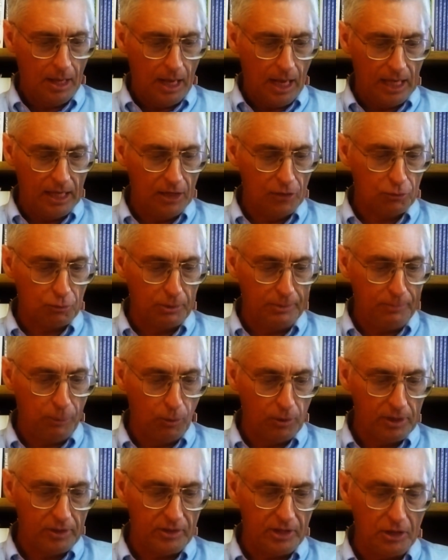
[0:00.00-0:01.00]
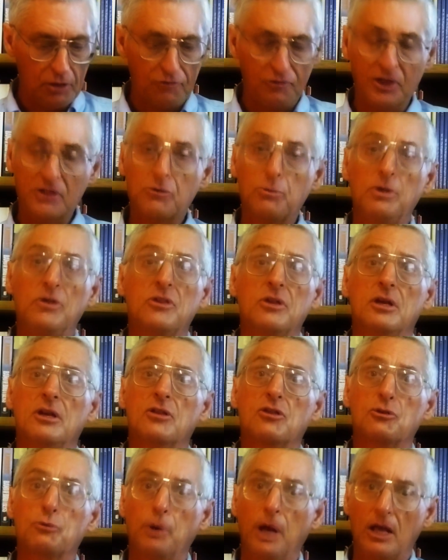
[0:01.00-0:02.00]
And he's reported these victories in
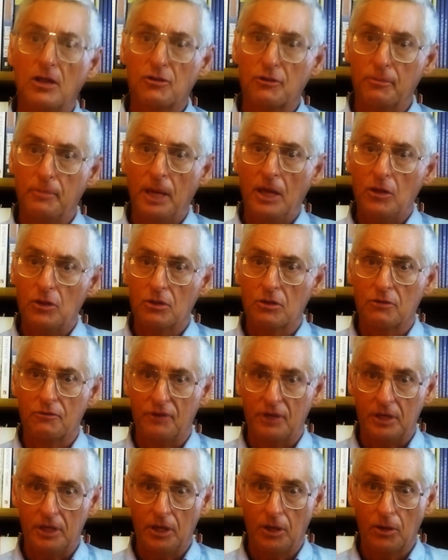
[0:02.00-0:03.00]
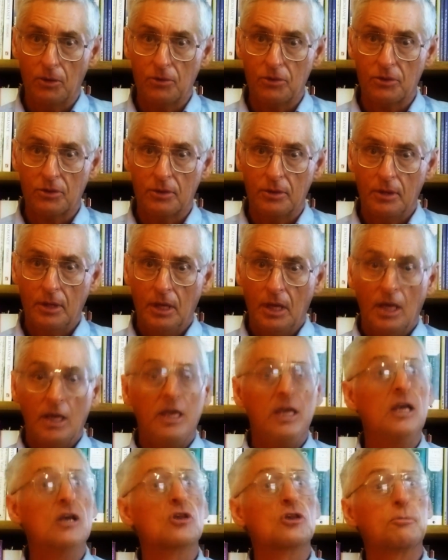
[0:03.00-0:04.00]
his transformations videos.
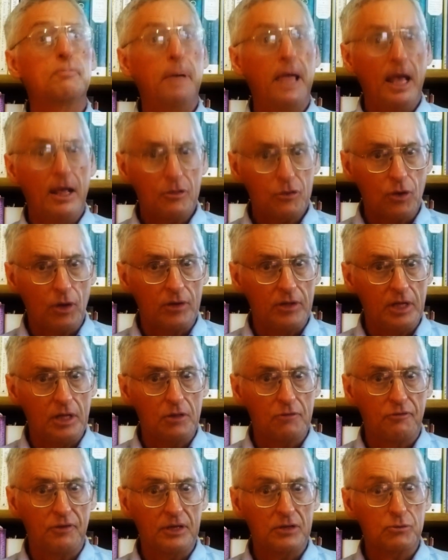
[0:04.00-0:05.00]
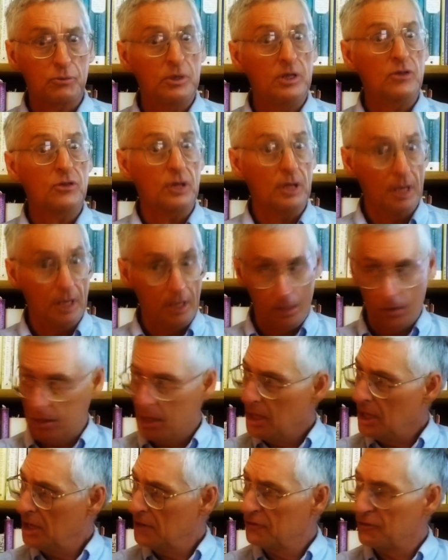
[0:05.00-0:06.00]
He expands on these victories in
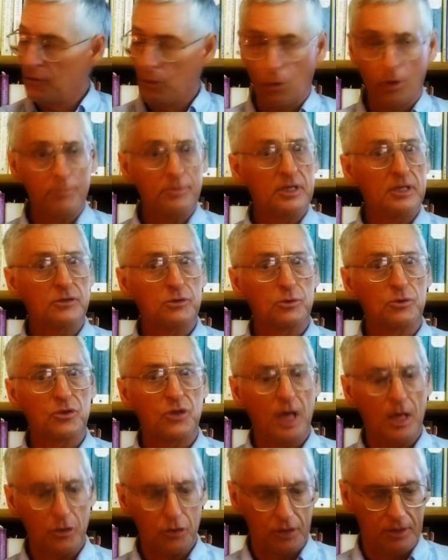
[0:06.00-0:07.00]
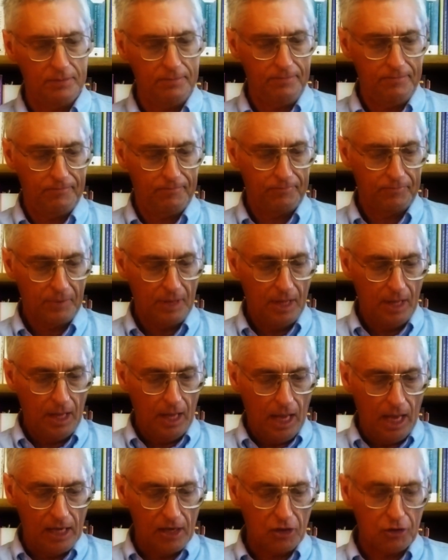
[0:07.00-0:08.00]
Informed Intercession
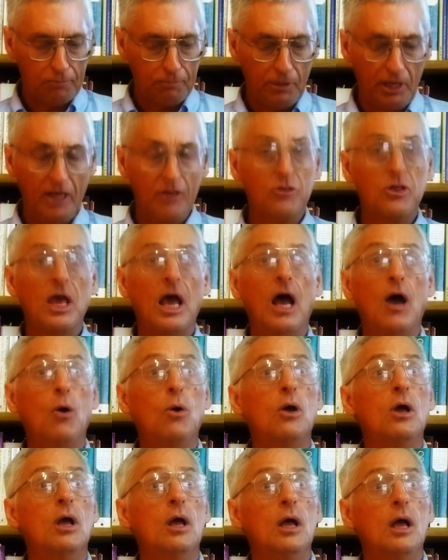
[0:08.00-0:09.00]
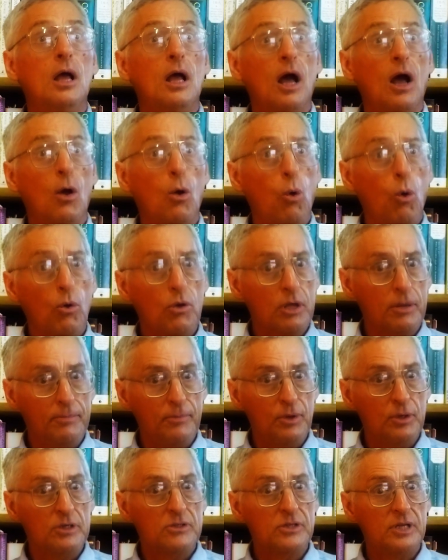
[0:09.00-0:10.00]
and explains how a whole
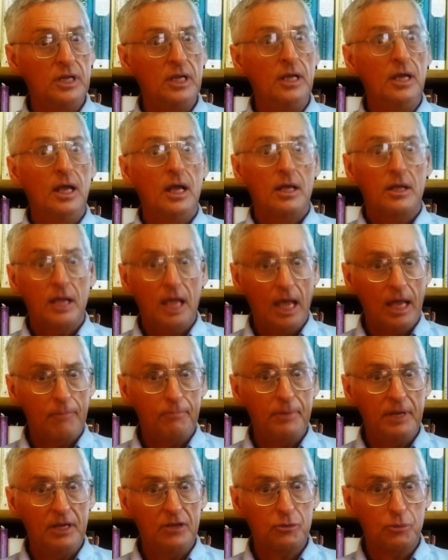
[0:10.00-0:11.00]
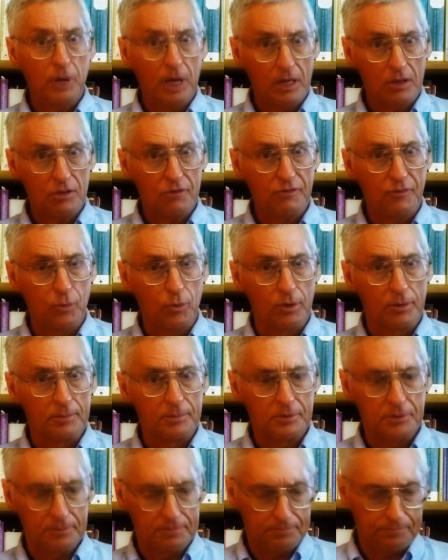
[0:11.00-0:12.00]
community can be transformed.